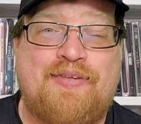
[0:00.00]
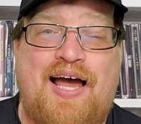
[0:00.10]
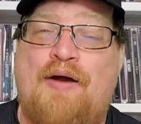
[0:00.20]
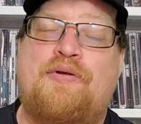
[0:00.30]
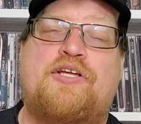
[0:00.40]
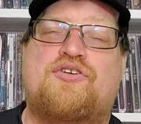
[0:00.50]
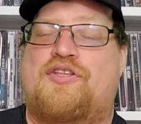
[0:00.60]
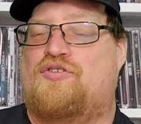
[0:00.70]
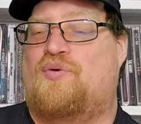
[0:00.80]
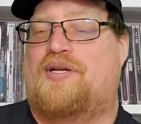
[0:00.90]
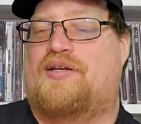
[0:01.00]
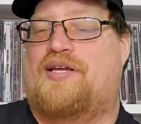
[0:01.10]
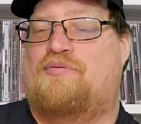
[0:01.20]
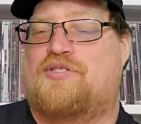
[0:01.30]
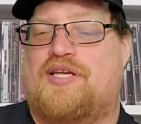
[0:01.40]
I really enjoyed this one.
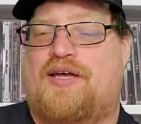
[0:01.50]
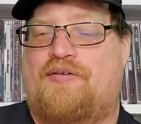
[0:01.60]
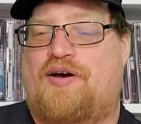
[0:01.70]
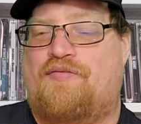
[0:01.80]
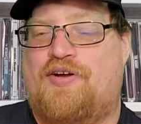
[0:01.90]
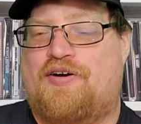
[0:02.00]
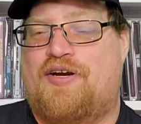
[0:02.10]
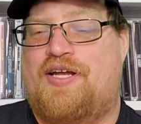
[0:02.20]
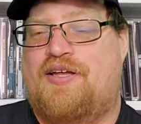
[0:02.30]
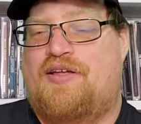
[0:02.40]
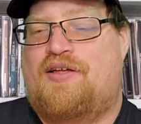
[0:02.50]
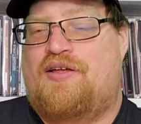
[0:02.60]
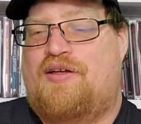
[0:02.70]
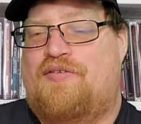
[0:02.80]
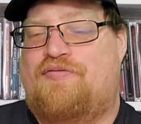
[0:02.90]
It was a, a very
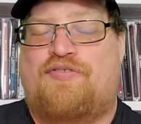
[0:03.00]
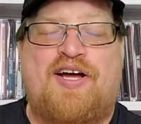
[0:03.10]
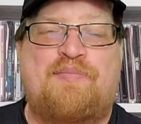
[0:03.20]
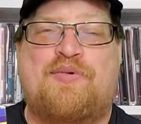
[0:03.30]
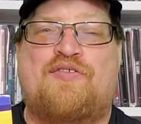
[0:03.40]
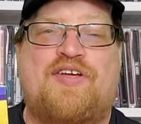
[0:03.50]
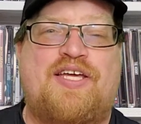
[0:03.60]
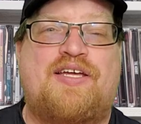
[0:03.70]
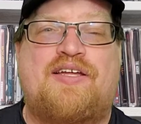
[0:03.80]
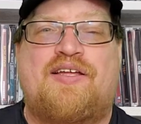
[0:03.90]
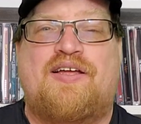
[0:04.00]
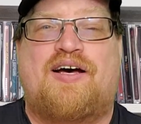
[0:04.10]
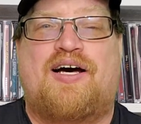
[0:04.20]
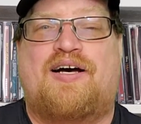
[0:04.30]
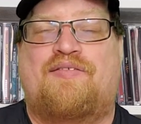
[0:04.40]
fun movie,
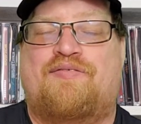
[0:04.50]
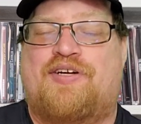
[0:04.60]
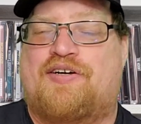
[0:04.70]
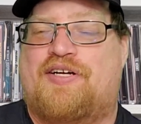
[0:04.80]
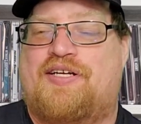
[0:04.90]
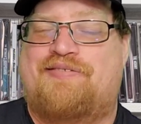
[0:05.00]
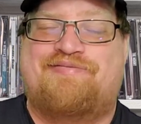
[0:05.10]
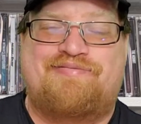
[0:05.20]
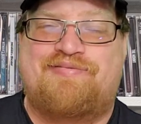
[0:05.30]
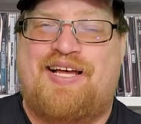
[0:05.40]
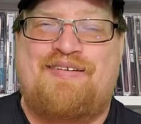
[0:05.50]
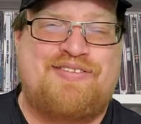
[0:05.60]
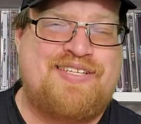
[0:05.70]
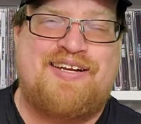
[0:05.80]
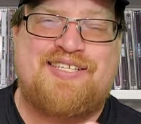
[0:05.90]
uh, very I've
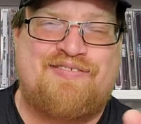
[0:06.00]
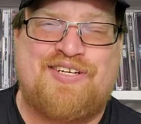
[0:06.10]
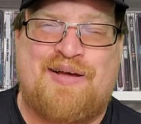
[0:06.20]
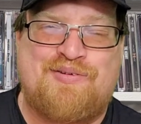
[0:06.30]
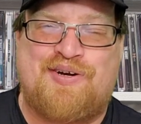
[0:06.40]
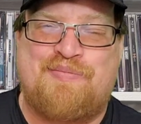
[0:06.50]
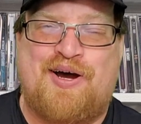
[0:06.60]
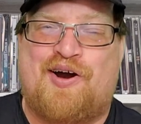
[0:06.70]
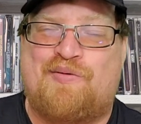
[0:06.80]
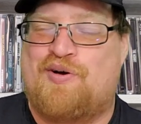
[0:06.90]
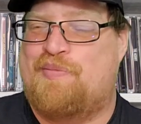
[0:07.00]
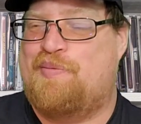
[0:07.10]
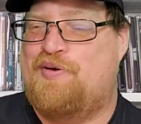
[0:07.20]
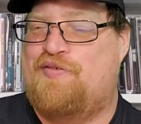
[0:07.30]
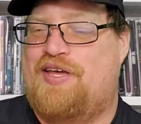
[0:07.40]
said it several times already, but heartwarming
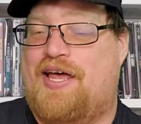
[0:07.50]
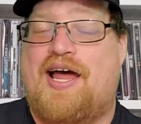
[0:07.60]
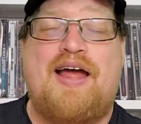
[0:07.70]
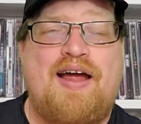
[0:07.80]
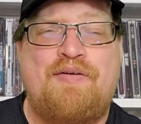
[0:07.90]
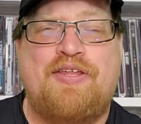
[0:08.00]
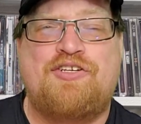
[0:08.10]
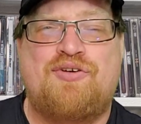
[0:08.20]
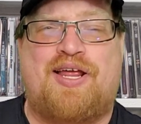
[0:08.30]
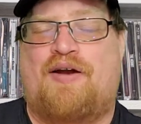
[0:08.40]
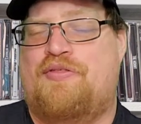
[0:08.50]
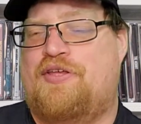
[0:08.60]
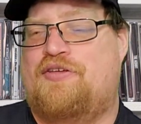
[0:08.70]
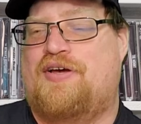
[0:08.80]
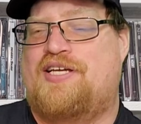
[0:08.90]
movie, and I, I really enjoyed it. I
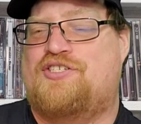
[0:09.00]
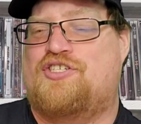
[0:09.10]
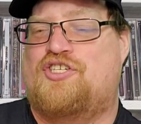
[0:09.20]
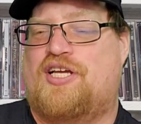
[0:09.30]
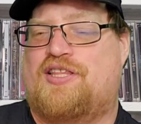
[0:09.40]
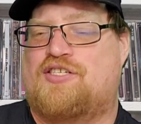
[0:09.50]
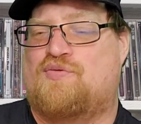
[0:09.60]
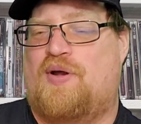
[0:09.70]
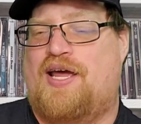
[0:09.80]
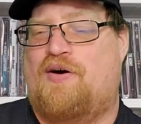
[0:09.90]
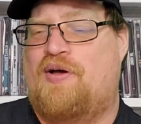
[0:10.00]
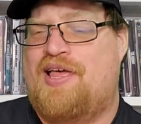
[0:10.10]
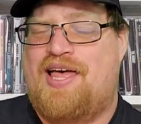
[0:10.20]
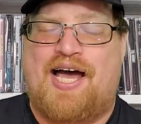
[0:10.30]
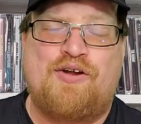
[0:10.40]
think you guys should check this one out.
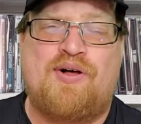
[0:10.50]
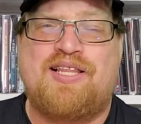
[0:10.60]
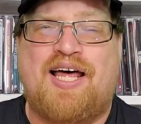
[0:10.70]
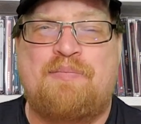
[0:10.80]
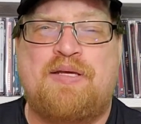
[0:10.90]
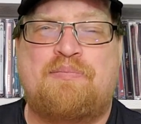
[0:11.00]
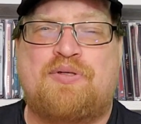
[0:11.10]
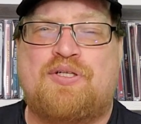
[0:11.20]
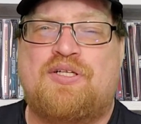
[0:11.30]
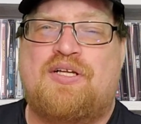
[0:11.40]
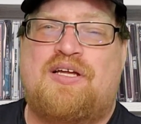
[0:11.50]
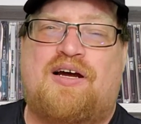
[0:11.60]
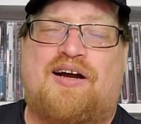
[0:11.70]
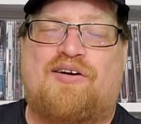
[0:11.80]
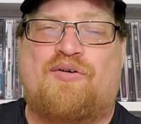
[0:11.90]
I know a lot of people
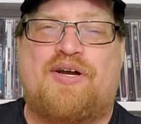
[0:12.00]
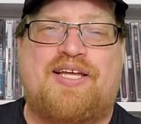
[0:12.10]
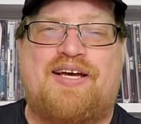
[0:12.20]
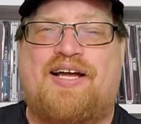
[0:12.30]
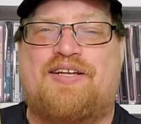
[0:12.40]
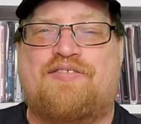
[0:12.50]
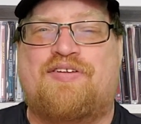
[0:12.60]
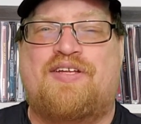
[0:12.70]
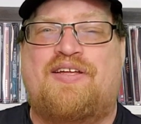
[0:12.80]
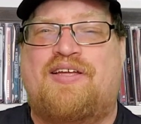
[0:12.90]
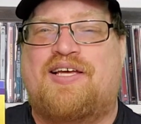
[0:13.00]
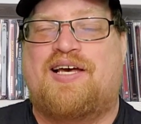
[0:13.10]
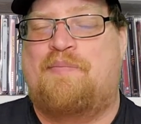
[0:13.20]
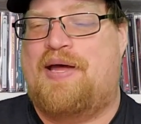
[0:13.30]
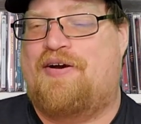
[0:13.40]
are already kind of
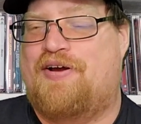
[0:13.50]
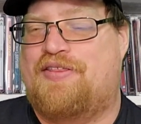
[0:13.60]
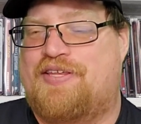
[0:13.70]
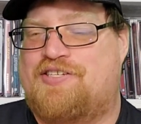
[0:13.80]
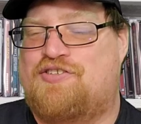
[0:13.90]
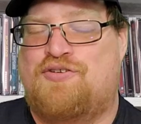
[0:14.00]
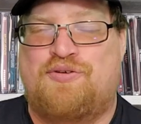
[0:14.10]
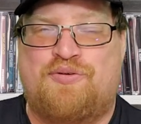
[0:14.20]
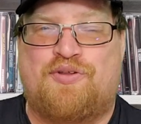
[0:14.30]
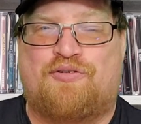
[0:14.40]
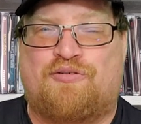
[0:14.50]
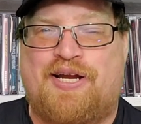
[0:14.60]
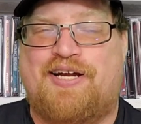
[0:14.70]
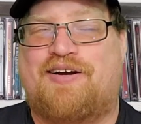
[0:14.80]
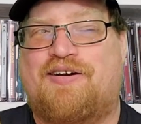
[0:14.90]
comparing this to The
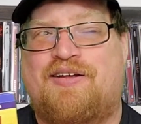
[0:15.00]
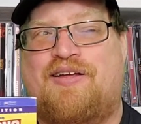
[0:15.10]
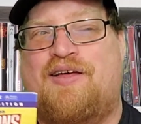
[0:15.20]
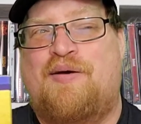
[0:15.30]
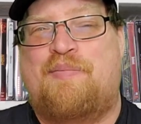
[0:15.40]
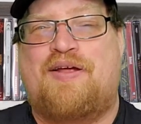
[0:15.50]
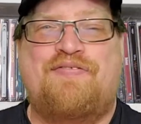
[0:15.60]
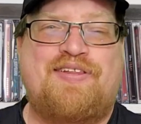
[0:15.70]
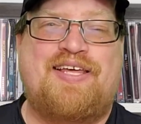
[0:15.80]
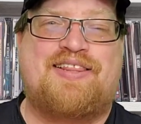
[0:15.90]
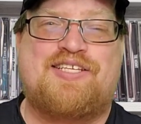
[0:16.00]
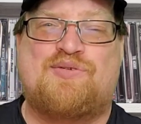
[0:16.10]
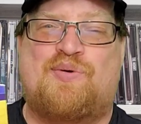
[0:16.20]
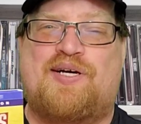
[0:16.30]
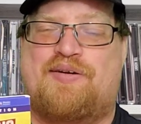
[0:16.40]
Ringer, but I feel like this
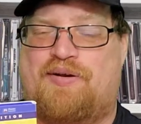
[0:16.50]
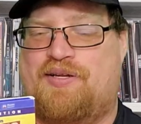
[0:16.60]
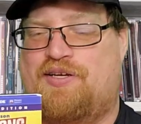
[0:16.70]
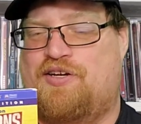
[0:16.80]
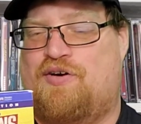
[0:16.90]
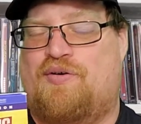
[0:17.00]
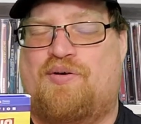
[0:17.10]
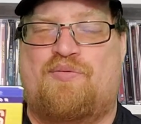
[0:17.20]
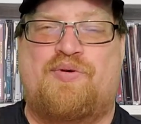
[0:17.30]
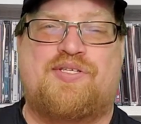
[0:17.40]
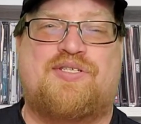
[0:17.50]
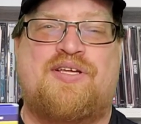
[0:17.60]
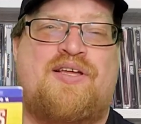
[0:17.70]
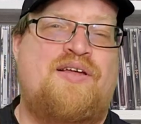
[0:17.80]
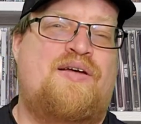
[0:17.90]
one, you know, was
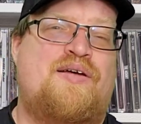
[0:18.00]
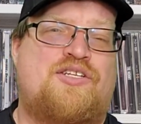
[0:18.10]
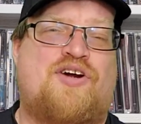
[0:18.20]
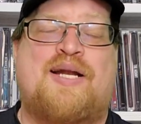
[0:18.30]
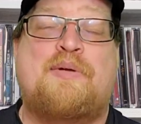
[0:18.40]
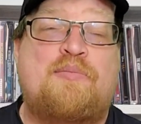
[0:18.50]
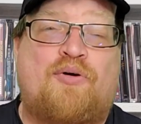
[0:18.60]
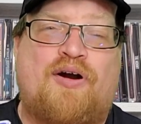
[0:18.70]
trying to be more